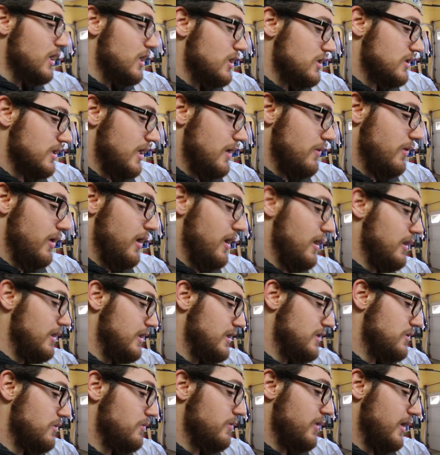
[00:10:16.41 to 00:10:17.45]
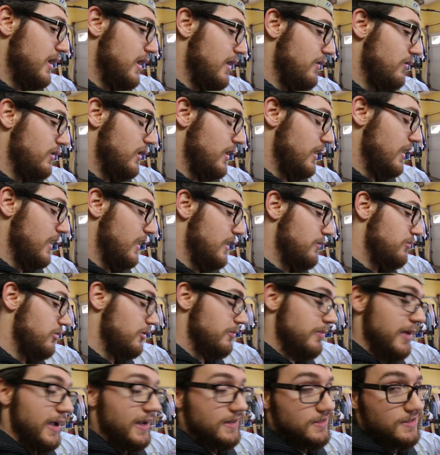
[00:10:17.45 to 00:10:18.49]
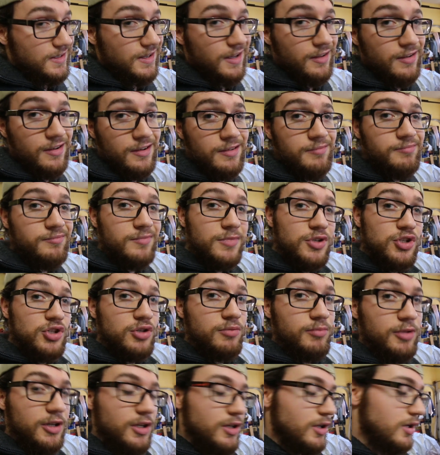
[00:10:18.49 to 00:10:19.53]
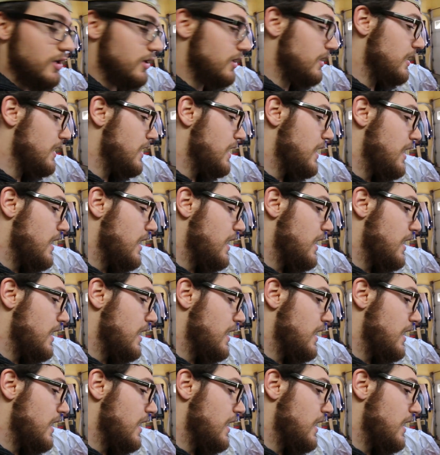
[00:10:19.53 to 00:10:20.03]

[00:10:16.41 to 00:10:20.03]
So that way, at least when we get everything kind of put back together, it should be good.